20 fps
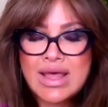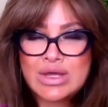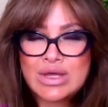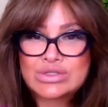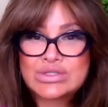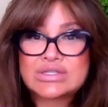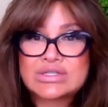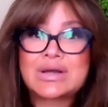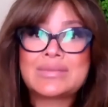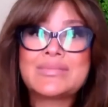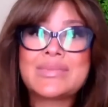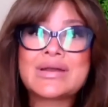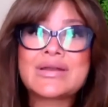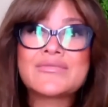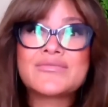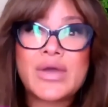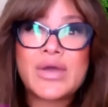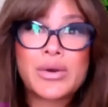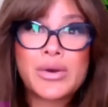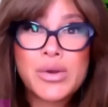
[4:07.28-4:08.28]
somebody
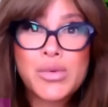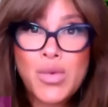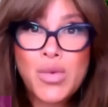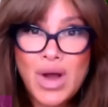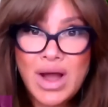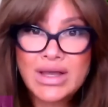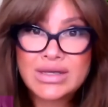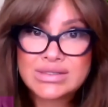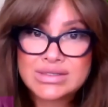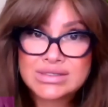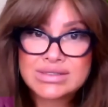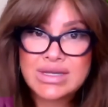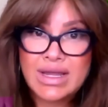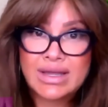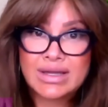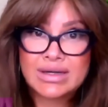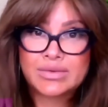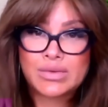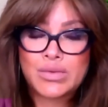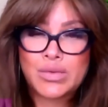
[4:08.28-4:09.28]
very wise
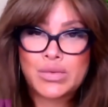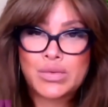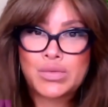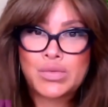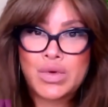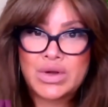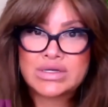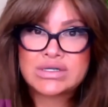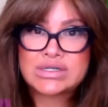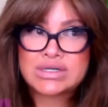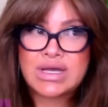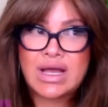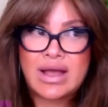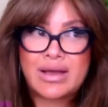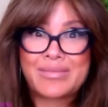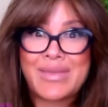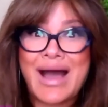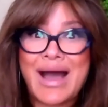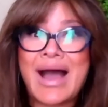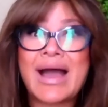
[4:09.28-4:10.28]
said one
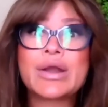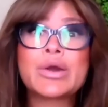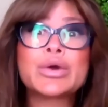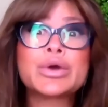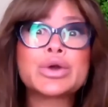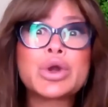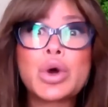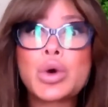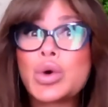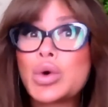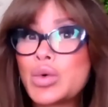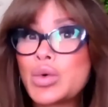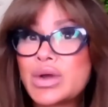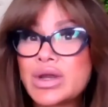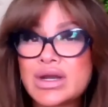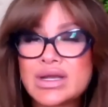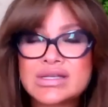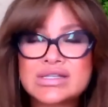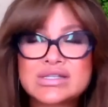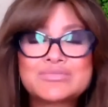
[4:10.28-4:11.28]
time, I don't know who it
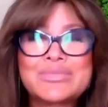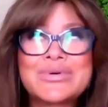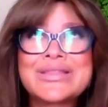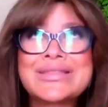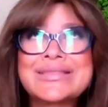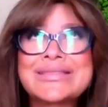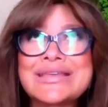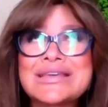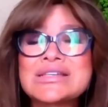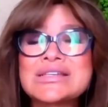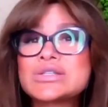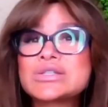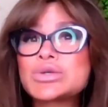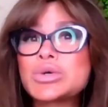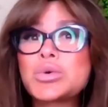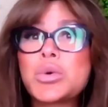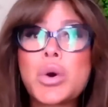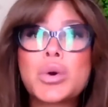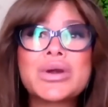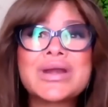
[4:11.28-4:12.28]
is, but this
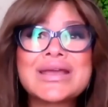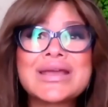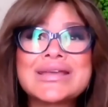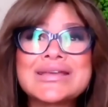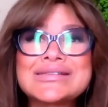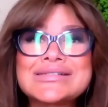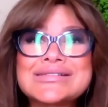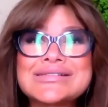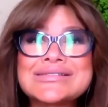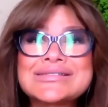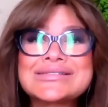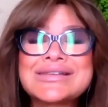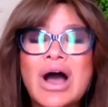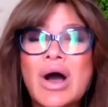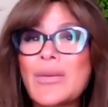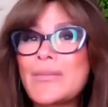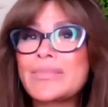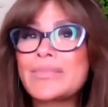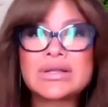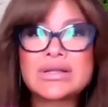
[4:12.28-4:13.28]
quote is
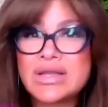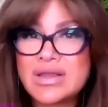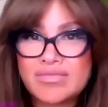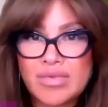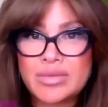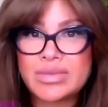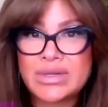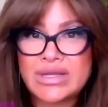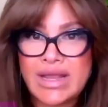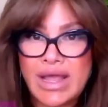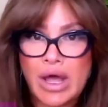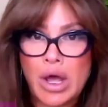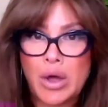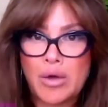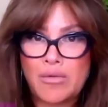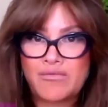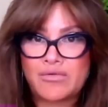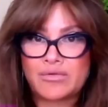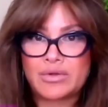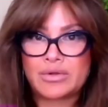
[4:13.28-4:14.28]
unbelievably
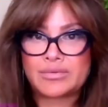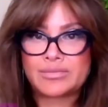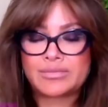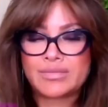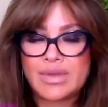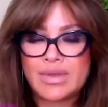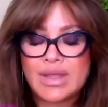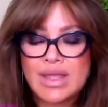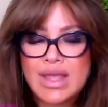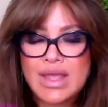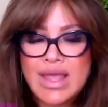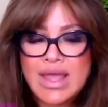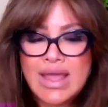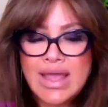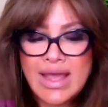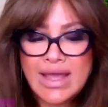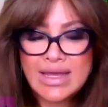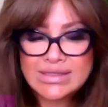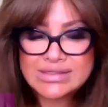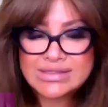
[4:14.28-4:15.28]
helpful
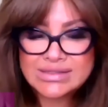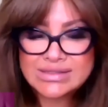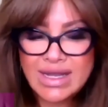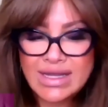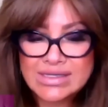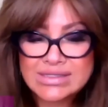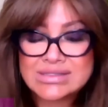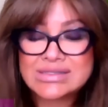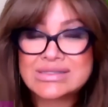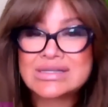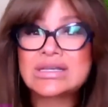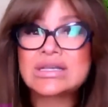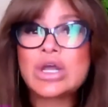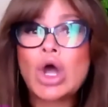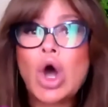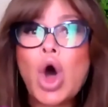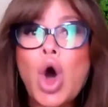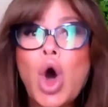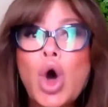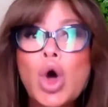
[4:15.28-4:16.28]
it says the
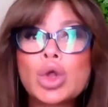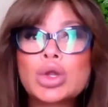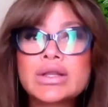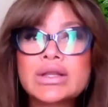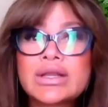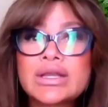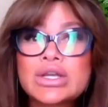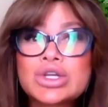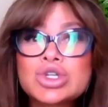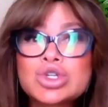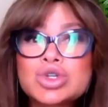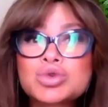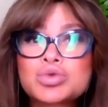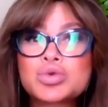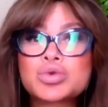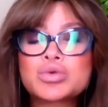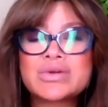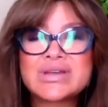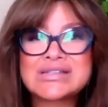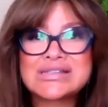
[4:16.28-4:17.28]
only
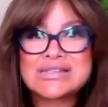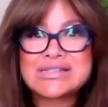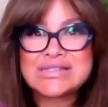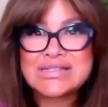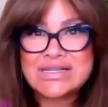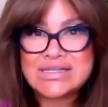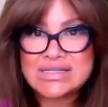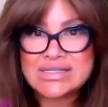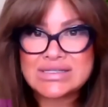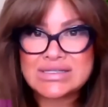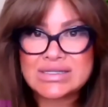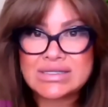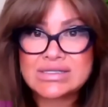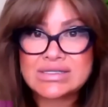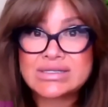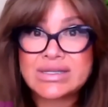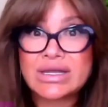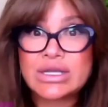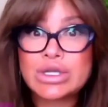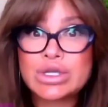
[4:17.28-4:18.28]
true
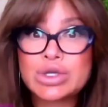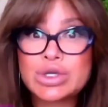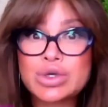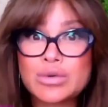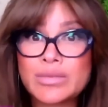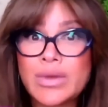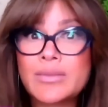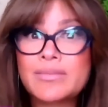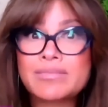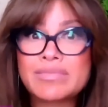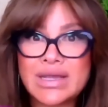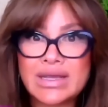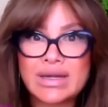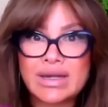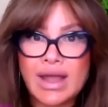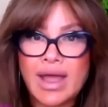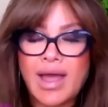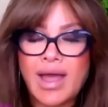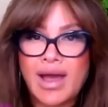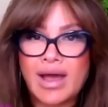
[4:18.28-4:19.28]
existence a human
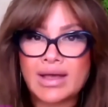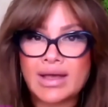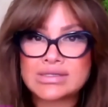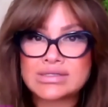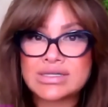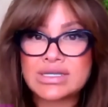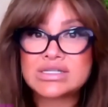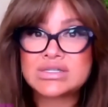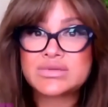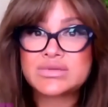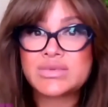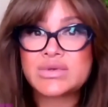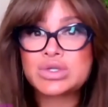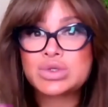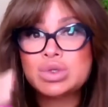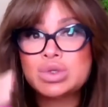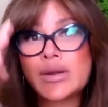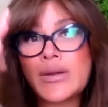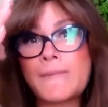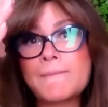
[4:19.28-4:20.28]
being has is
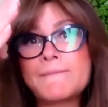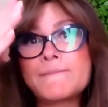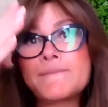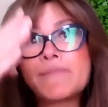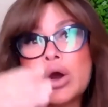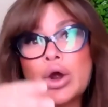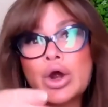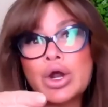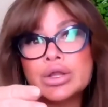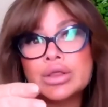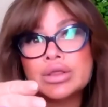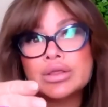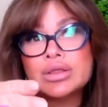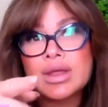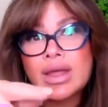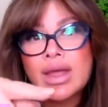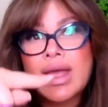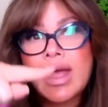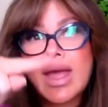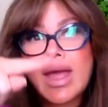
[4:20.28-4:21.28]
between birth
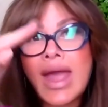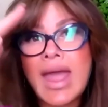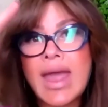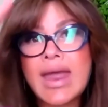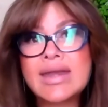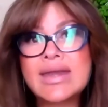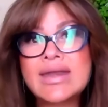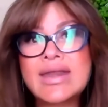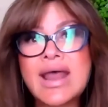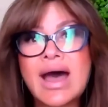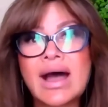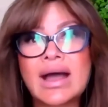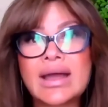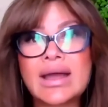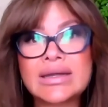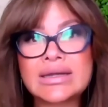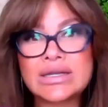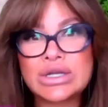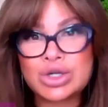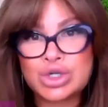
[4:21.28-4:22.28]
and
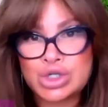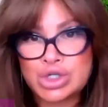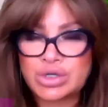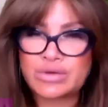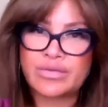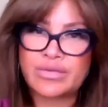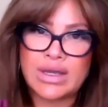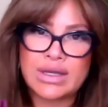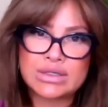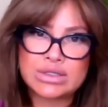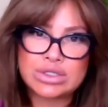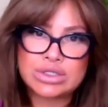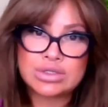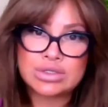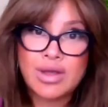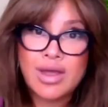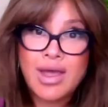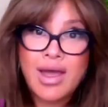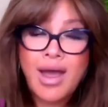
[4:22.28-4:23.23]
nine years of age.